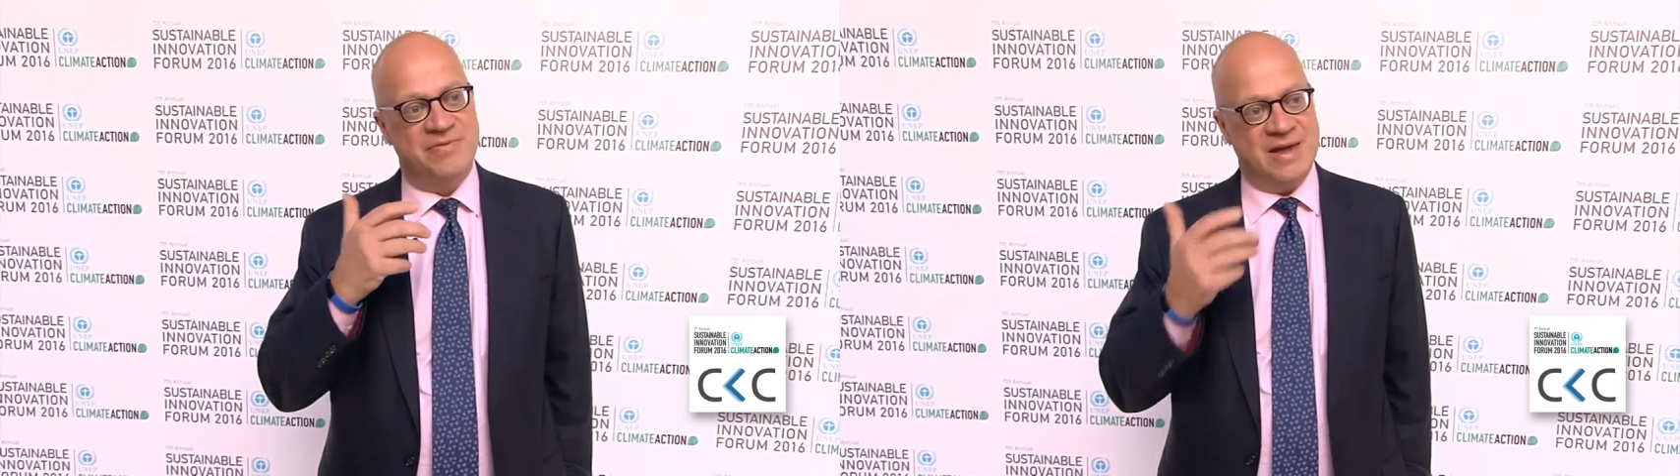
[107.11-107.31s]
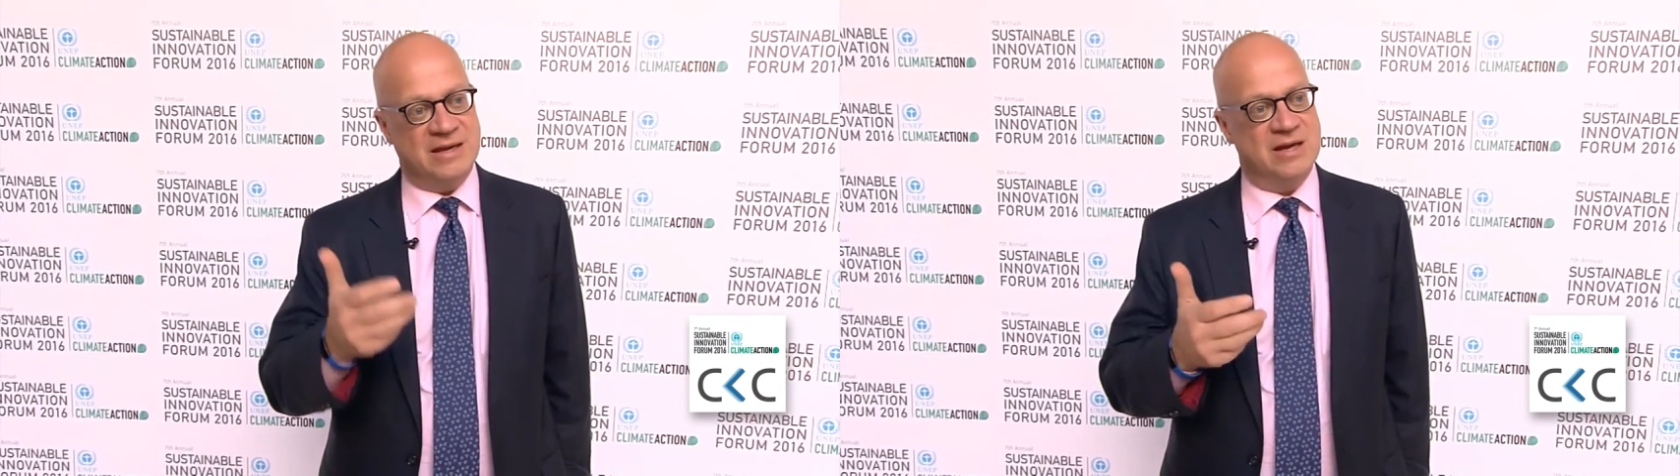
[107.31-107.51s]

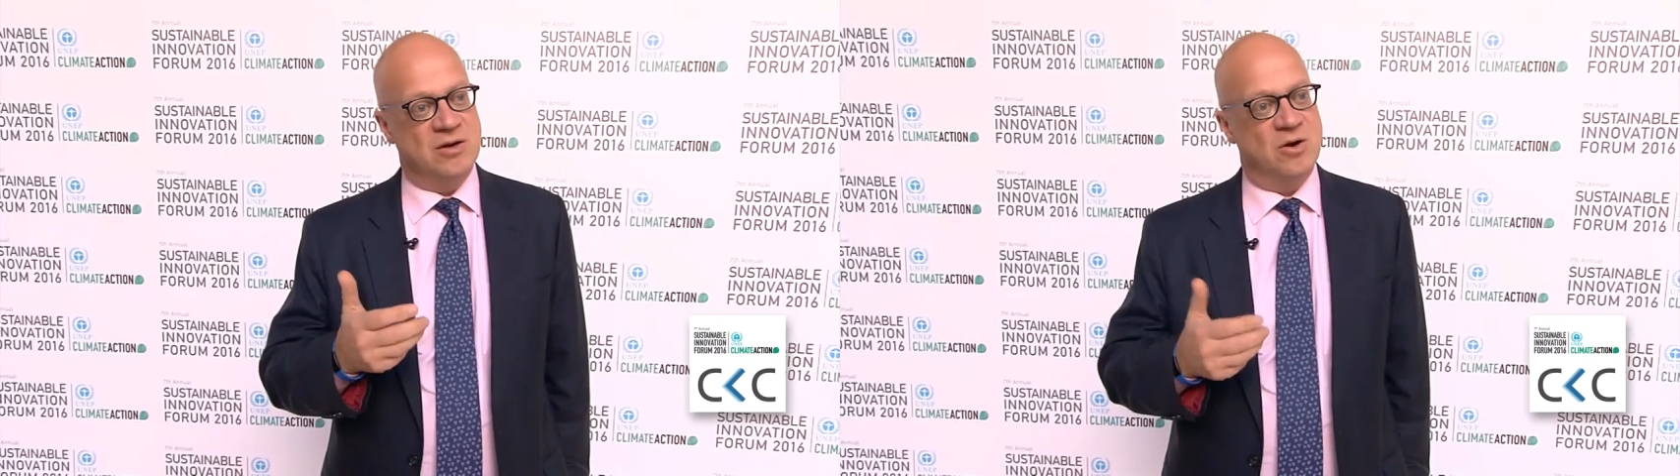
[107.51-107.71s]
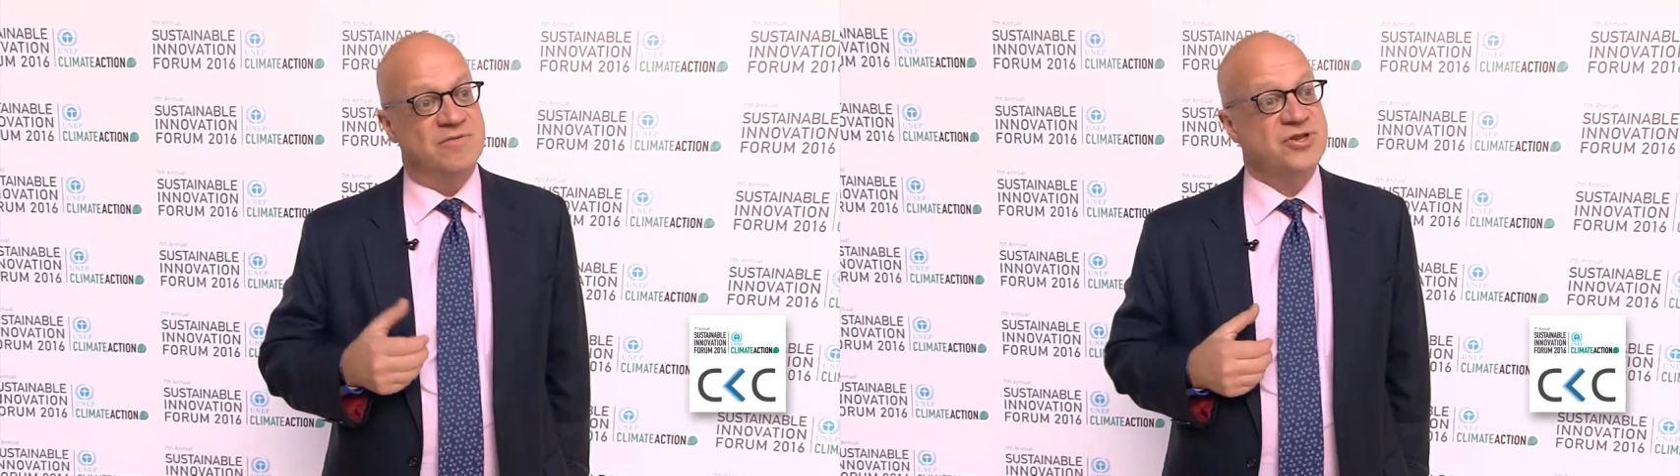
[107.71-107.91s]

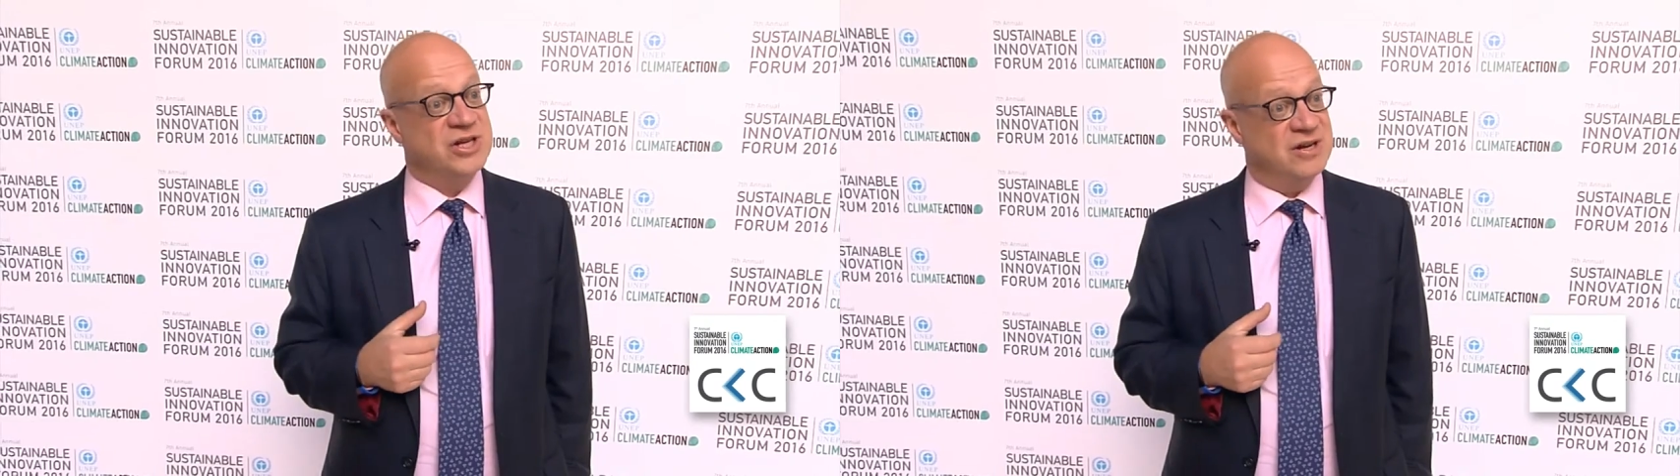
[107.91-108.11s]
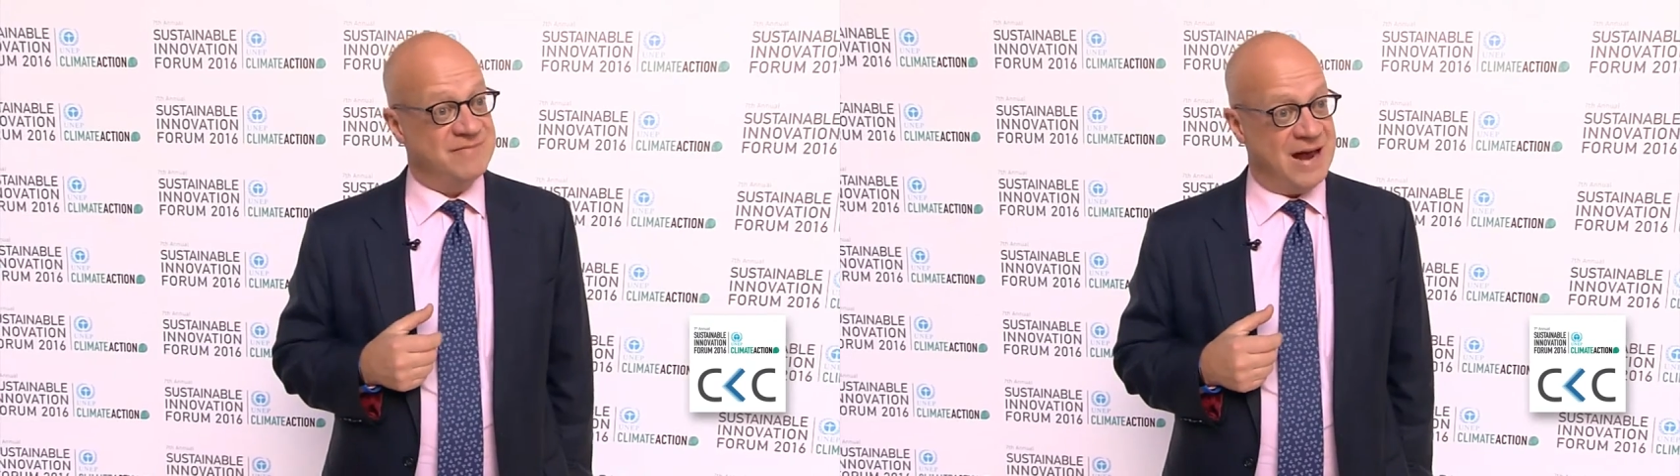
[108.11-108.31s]
thinking of
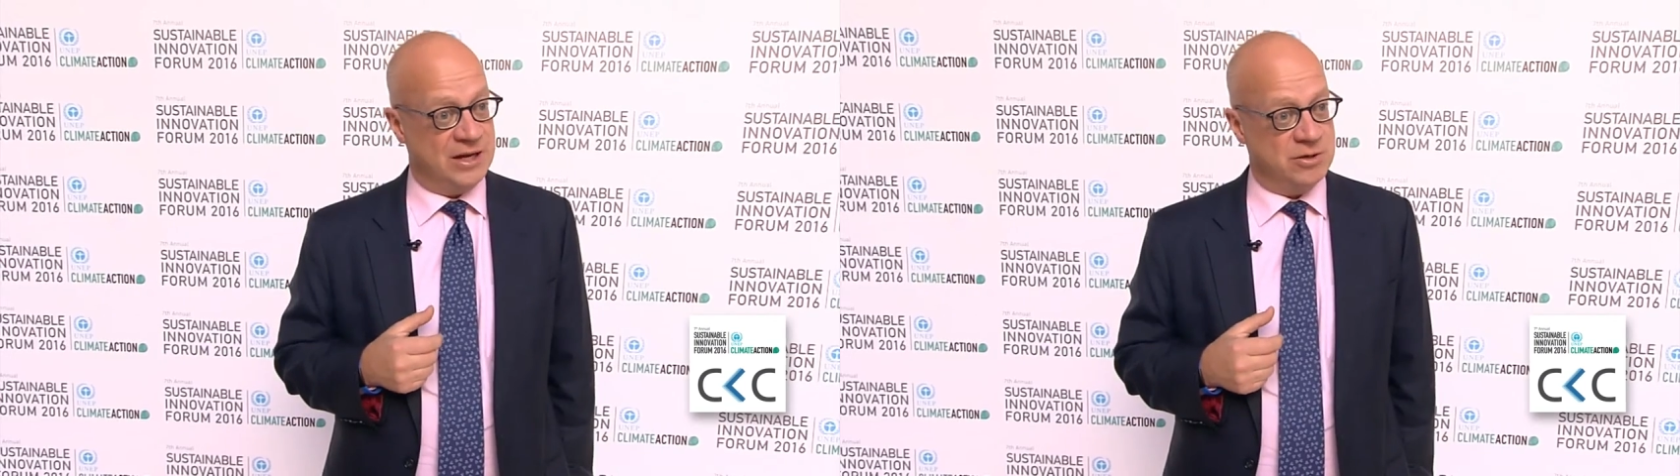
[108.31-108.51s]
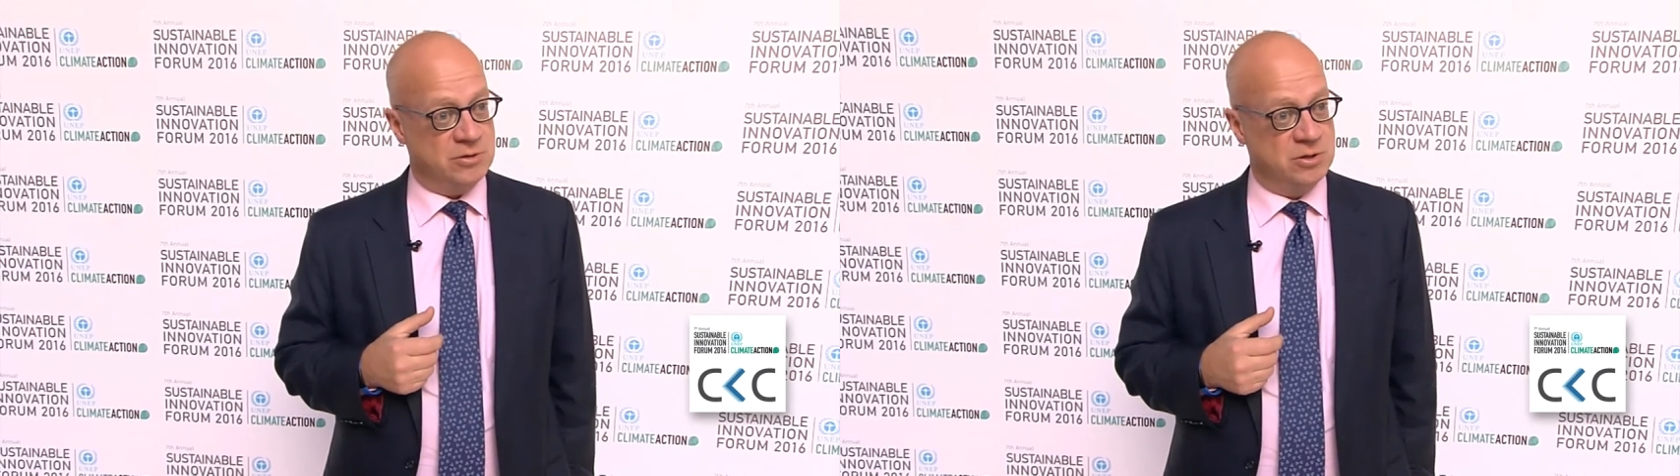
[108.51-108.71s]
shared
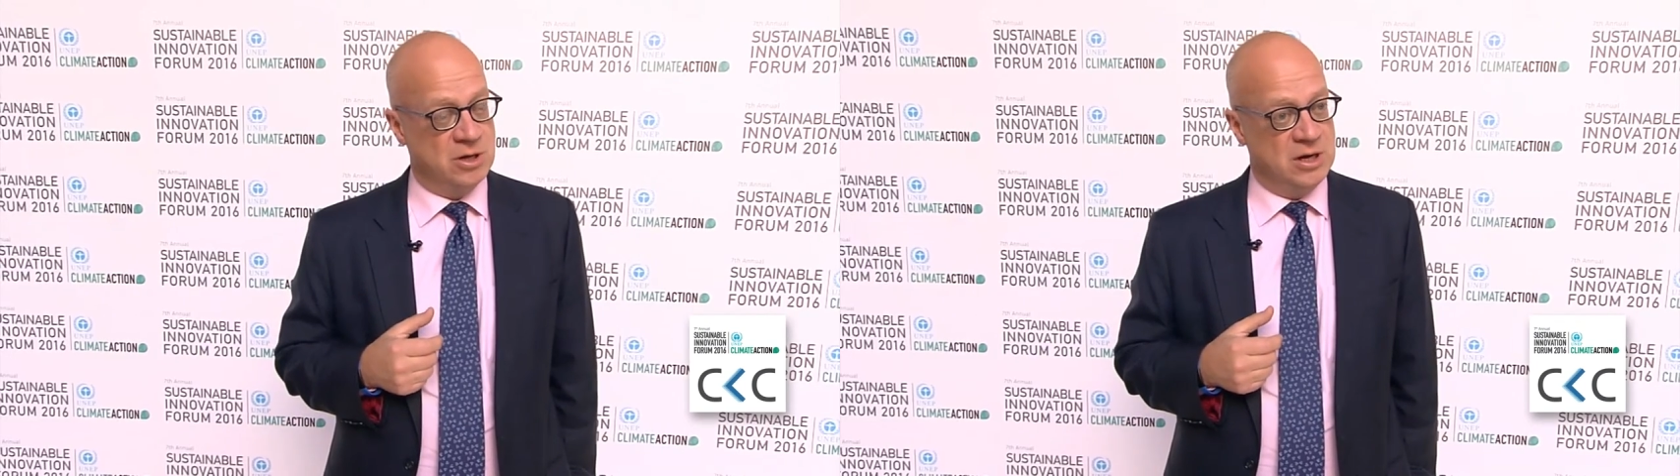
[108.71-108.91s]
value,